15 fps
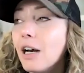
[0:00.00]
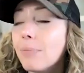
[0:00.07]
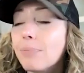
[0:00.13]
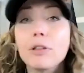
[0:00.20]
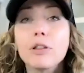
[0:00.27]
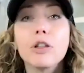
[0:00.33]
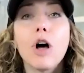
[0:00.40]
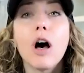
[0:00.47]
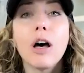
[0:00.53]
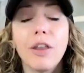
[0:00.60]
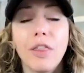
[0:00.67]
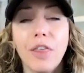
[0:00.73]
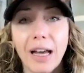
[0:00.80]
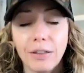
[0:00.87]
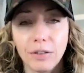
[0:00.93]

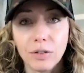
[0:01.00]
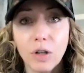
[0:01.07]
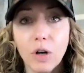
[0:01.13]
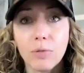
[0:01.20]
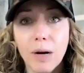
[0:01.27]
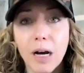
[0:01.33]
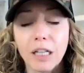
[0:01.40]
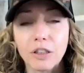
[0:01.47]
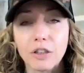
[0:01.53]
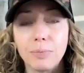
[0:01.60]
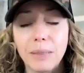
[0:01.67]
applaud that so much,